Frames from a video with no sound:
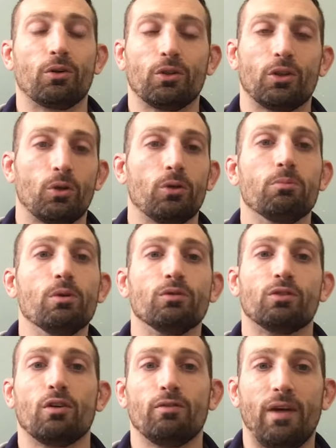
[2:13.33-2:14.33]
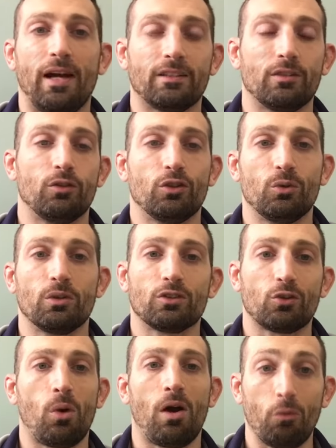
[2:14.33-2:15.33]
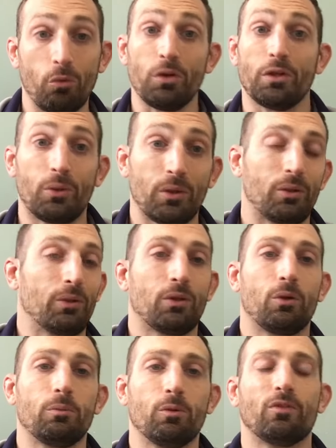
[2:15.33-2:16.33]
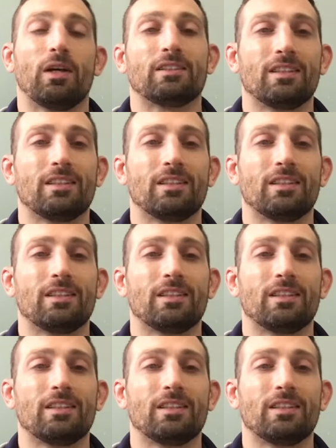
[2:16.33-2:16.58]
You can only move so fast. If you're doing a squat really quickly, you can only move fast.